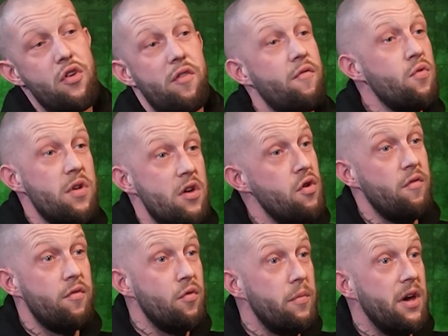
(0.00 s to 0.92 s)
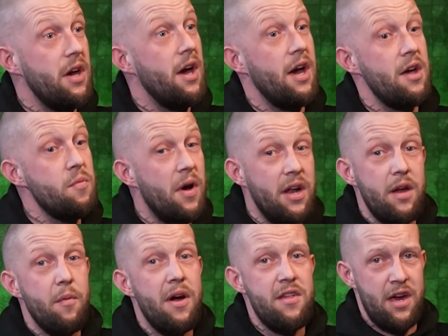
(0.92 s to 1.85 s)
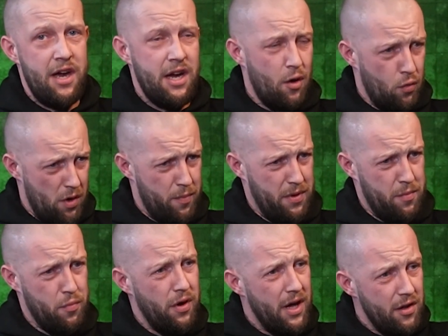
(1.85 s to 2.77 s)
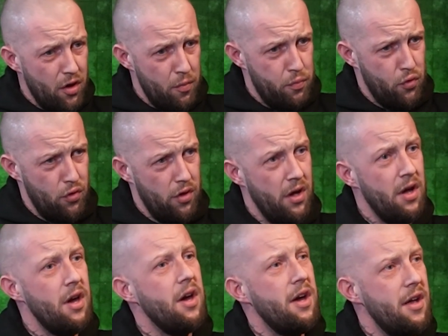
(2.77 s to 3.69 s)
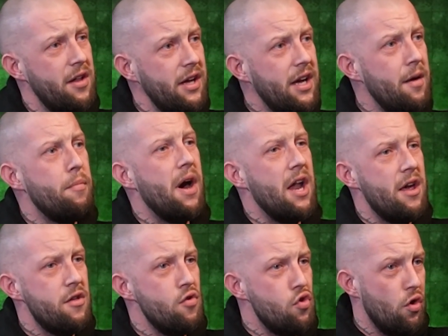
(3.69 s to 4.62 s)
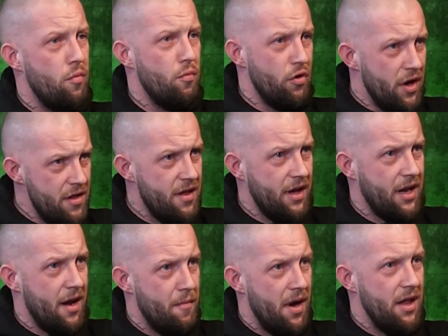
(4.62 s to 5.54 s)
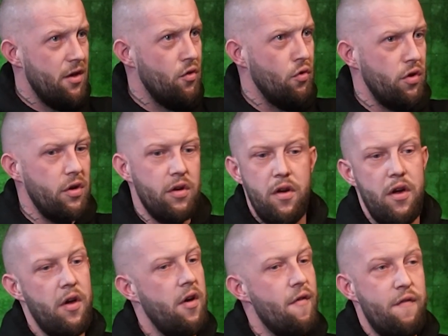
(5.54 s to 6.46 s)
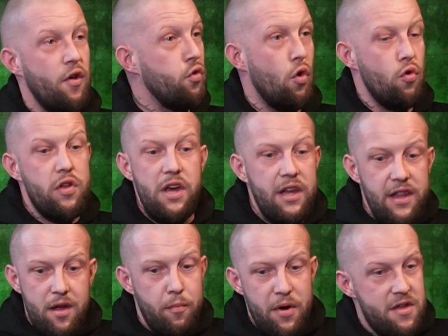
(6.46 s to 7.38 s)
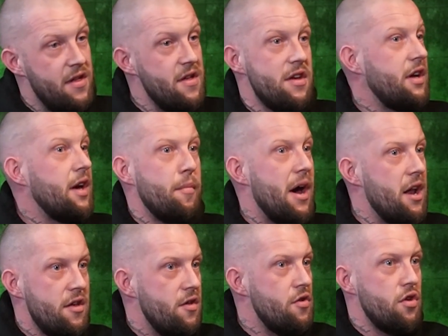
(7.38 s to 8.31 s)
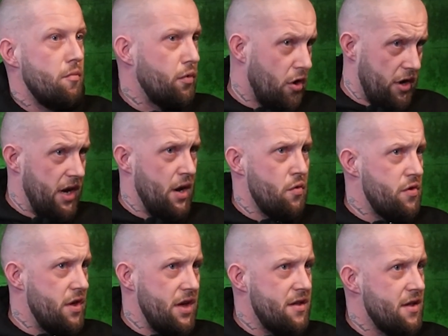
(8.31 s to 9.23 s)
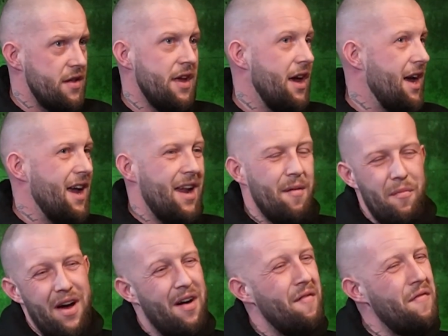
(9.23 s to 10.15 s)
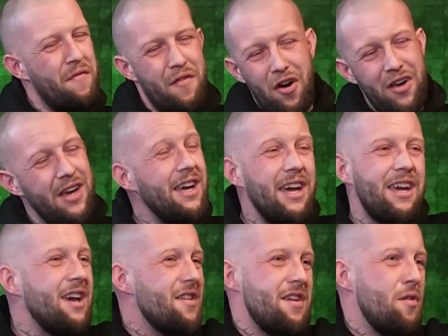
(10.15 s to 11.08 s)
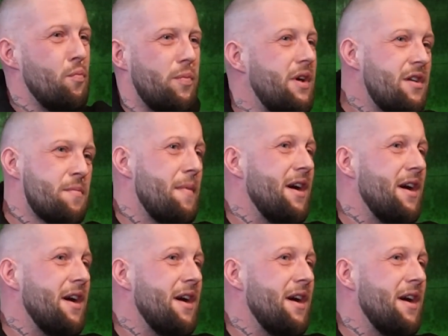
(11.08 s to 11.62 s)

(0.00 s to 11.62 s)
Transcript: shovel's a shovel, mate. It's one of the ones I think a lot of people end up pure, like, comparison shop on Instagram, man. They're looking for toxic their business in comparison to some cunt else's, and I'm like, fucking give yourself peace,